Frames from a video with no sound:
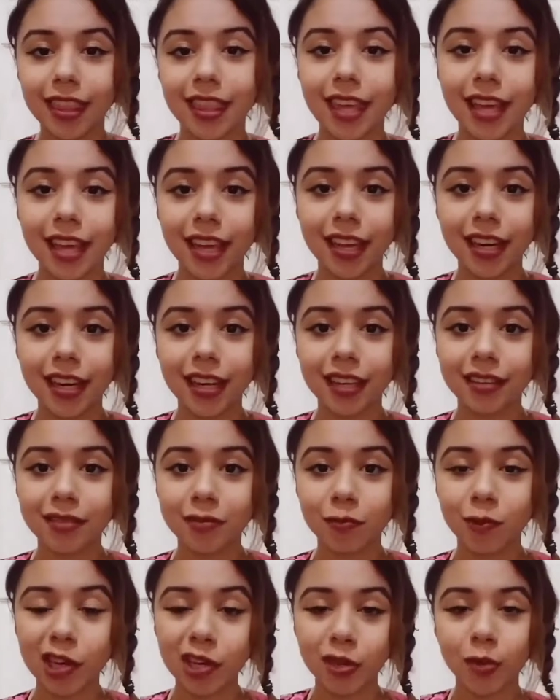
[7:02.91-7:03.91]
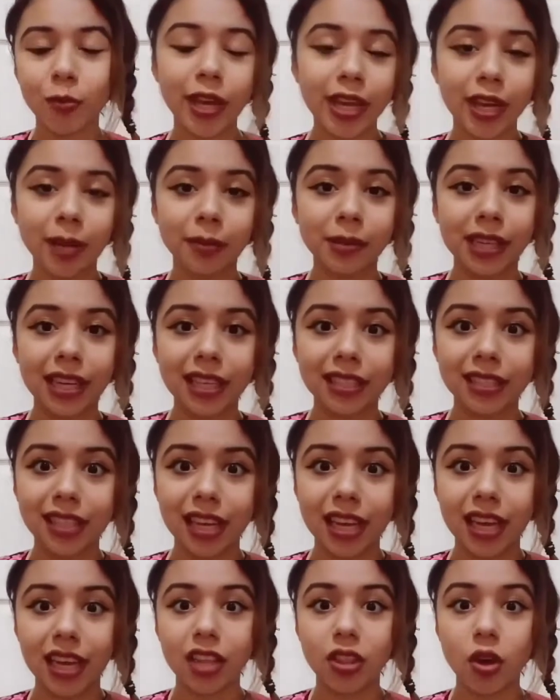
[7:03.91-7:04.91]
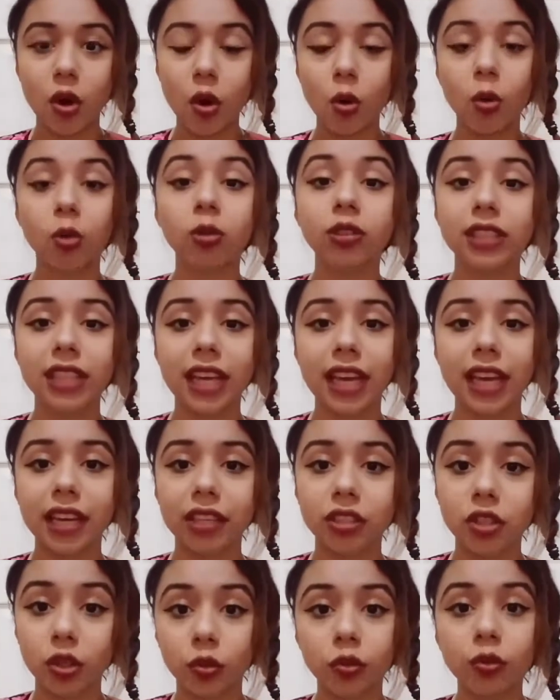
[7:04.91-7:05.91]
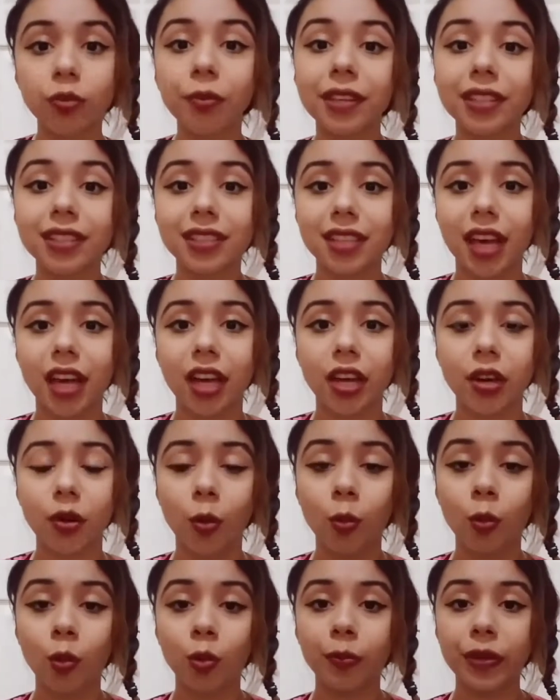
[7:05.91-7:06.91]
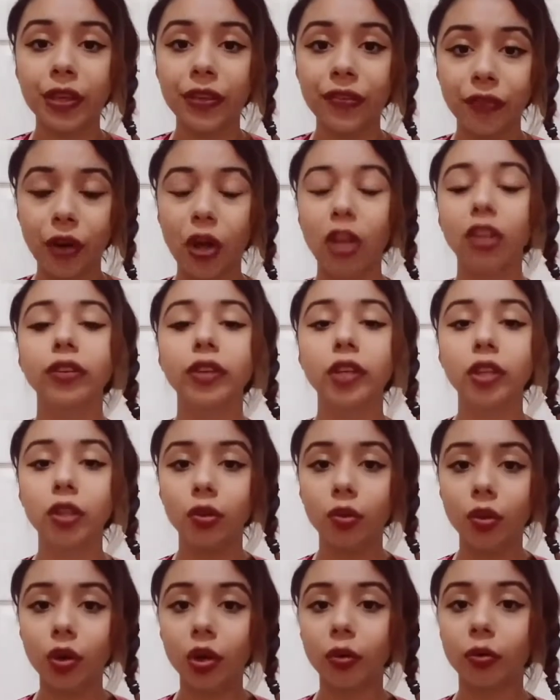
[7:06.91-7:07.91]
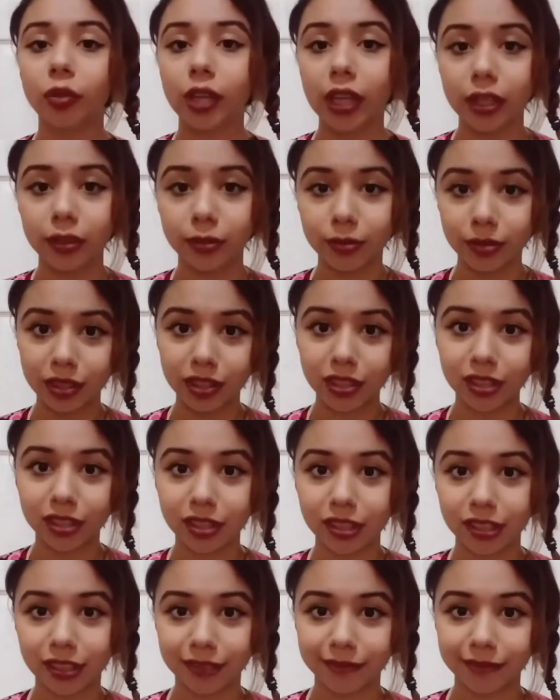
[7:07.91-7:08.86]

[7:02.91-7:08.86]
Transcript: then when you wake up the next day, the whole day, Daruma-san will be following you around.